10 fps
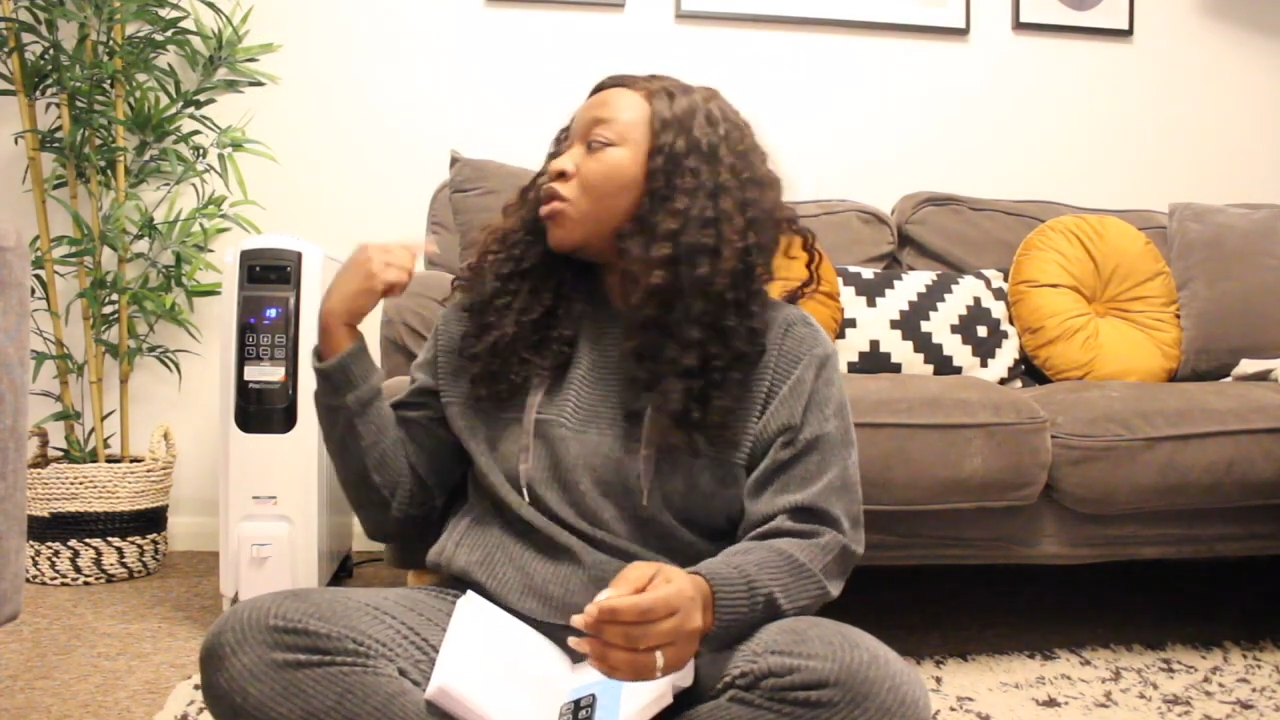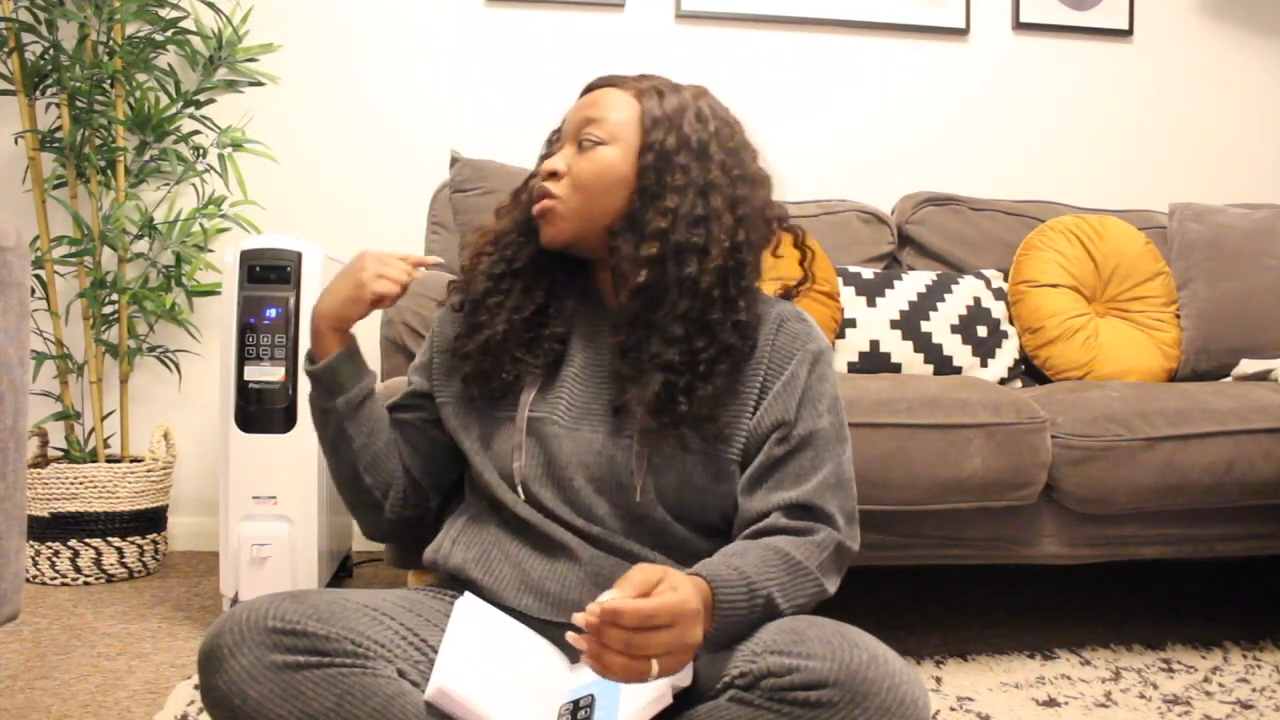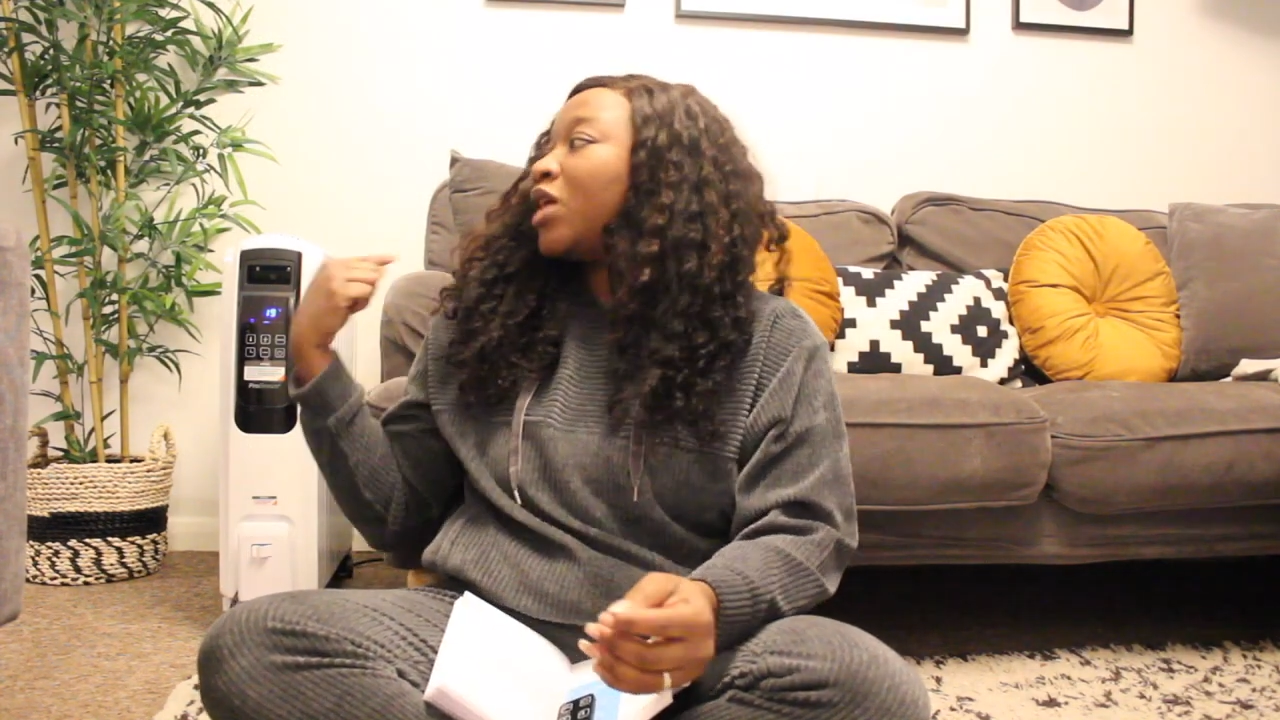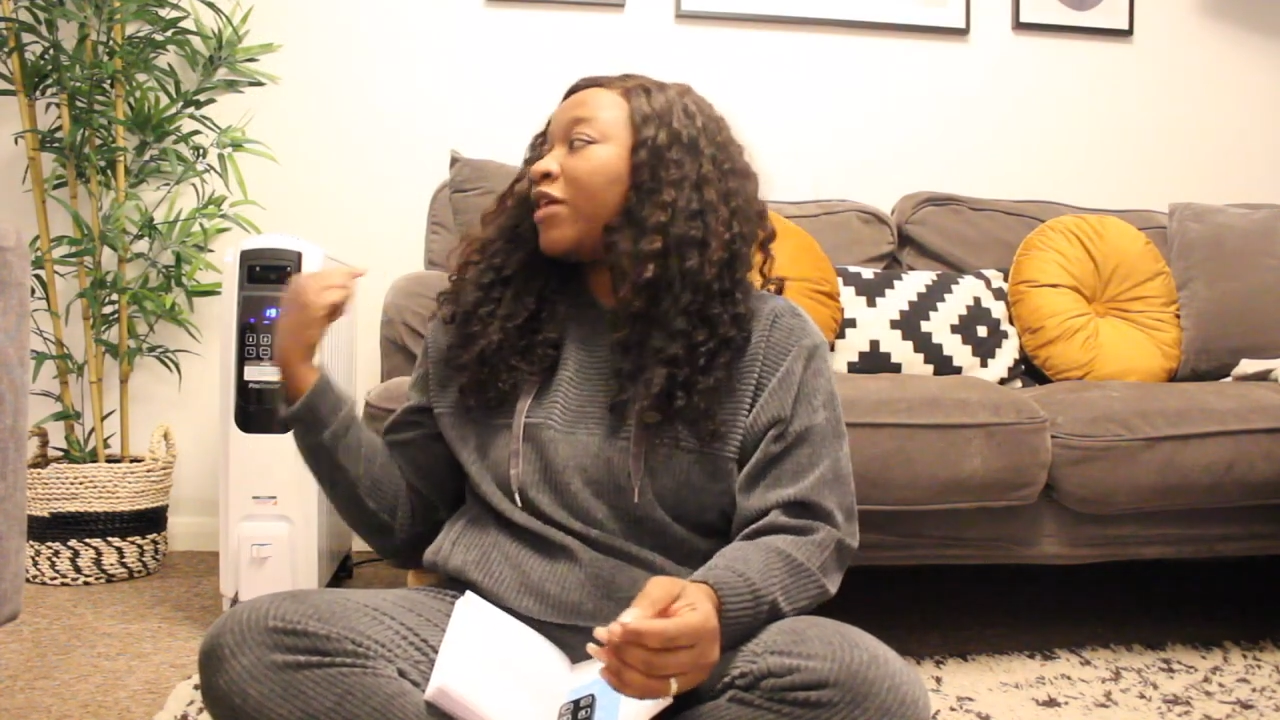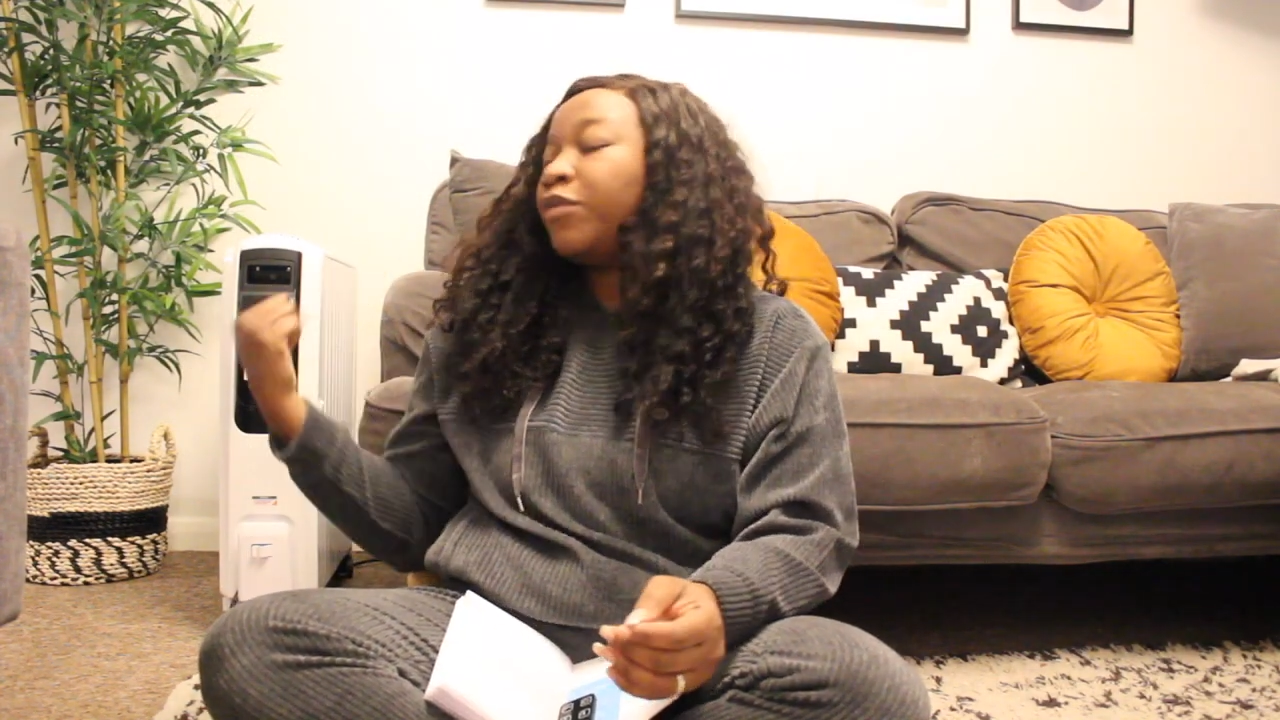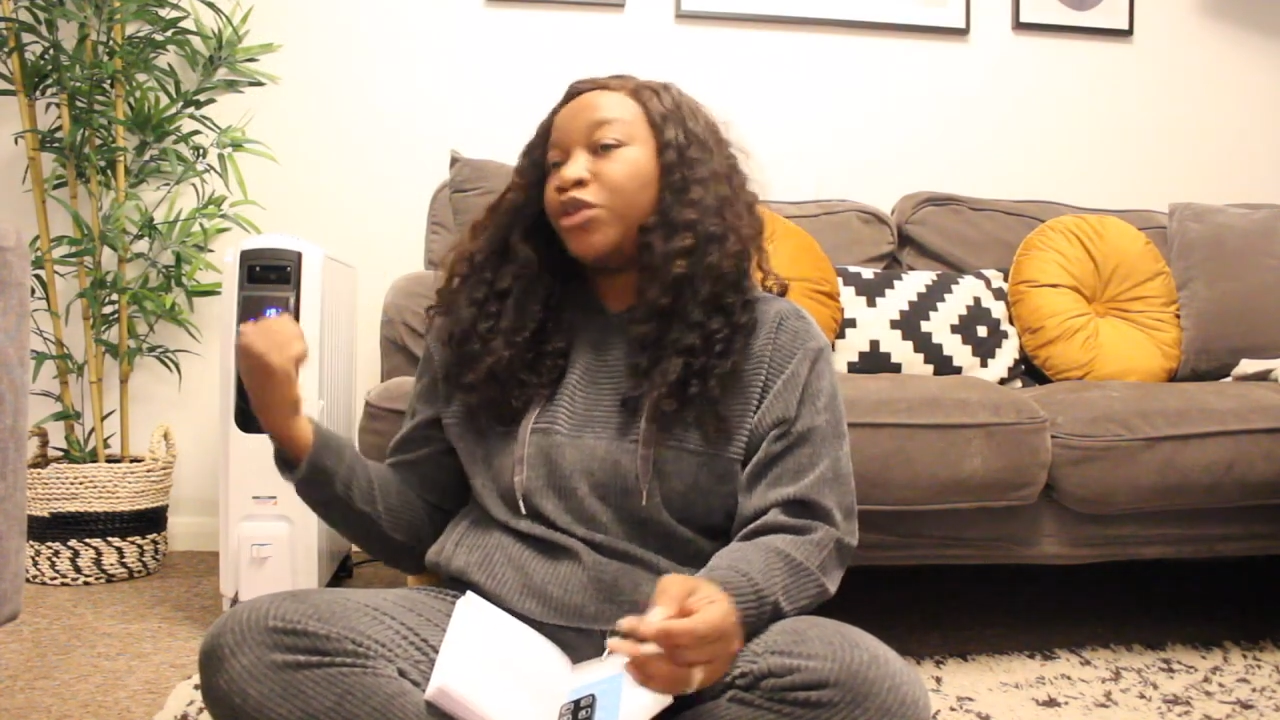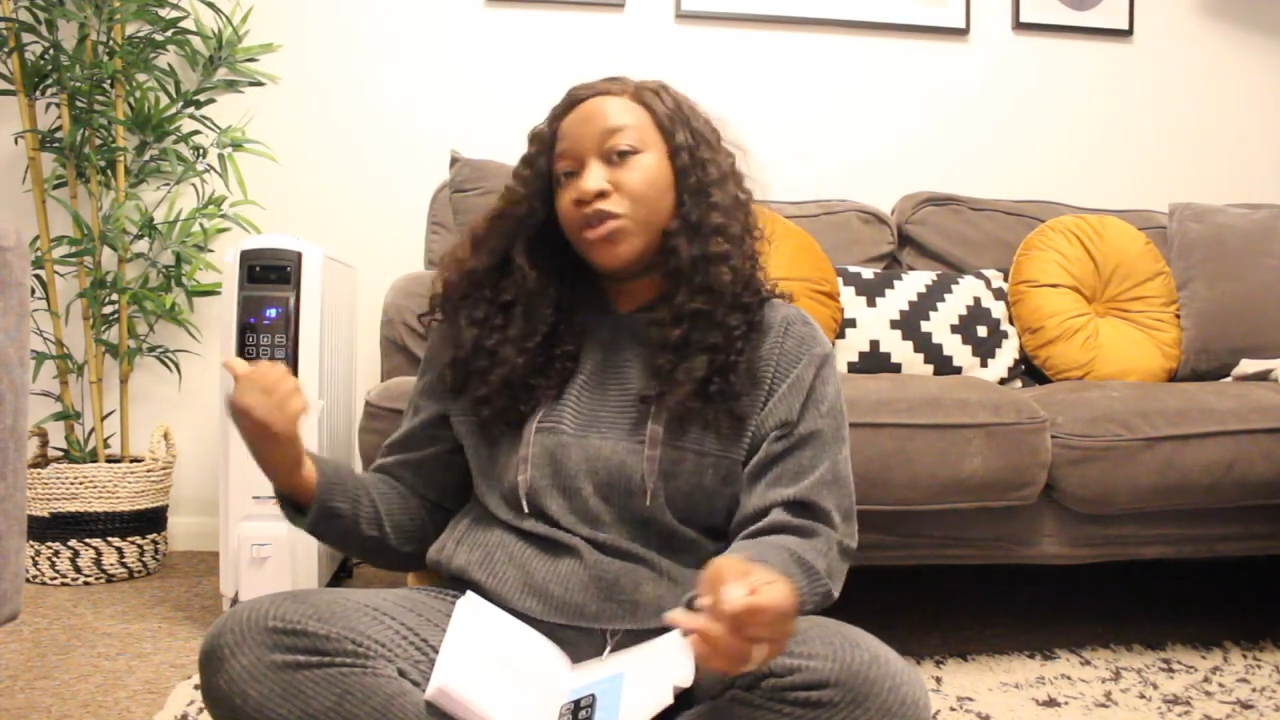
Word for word: so I've been